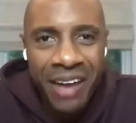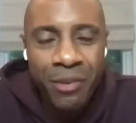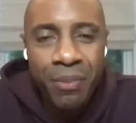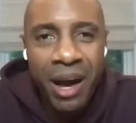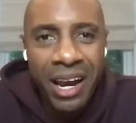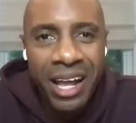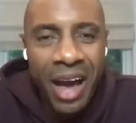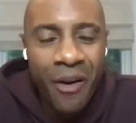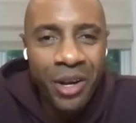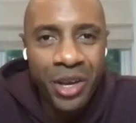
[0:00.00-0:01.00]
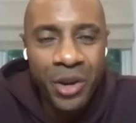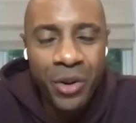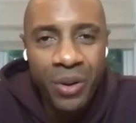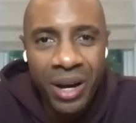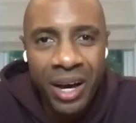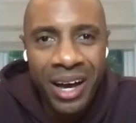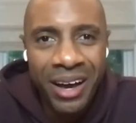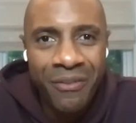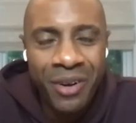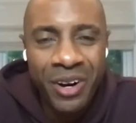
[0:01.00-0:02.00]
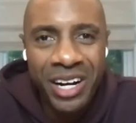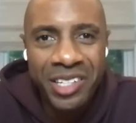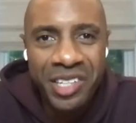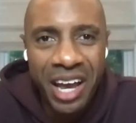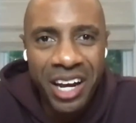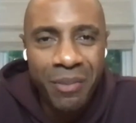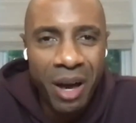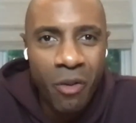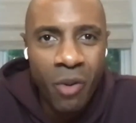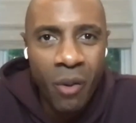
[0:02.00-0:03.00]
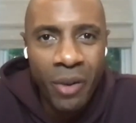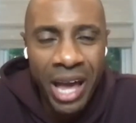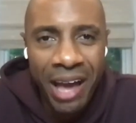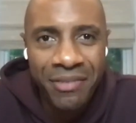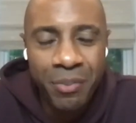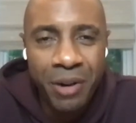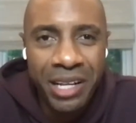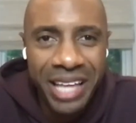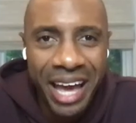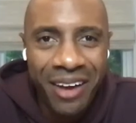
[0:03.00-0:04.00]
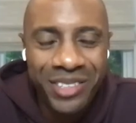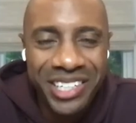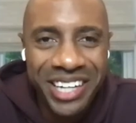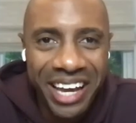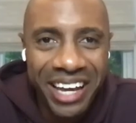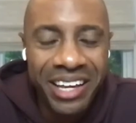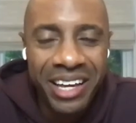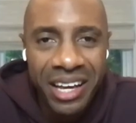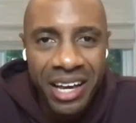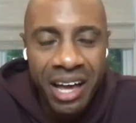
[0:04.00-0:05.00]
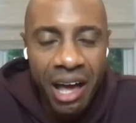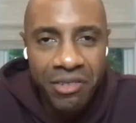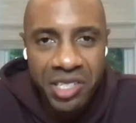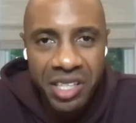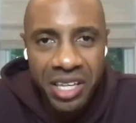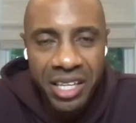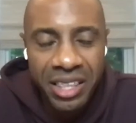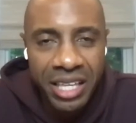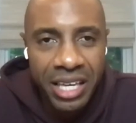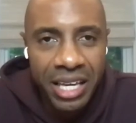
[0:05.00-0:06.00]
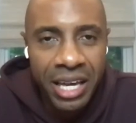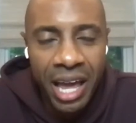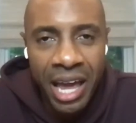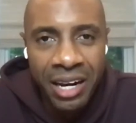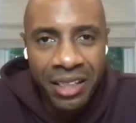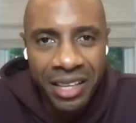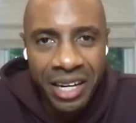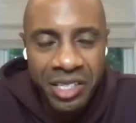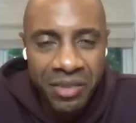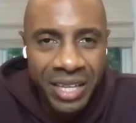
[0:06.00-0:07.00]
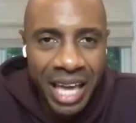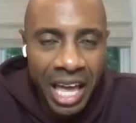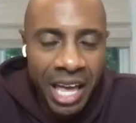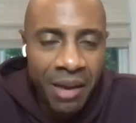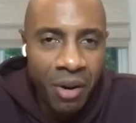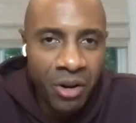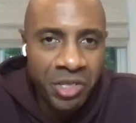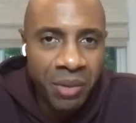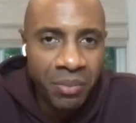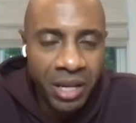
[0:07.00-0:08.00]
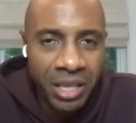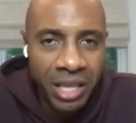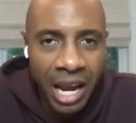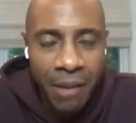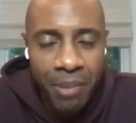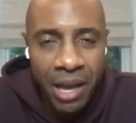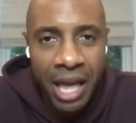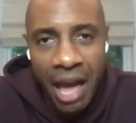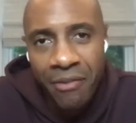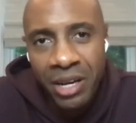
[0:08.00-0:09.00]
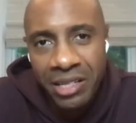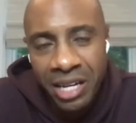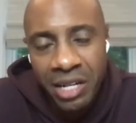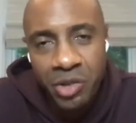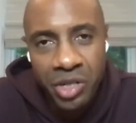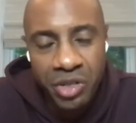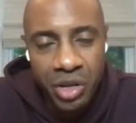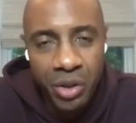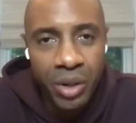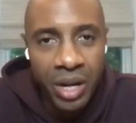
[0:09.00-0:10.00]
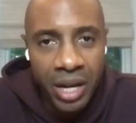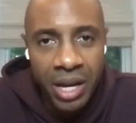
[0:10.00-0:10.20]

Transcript: Hey, everybody, how are you? Uh, very excited about what we have to break down today. Obviously, the analytics of the game are something that I pay heavy attention to.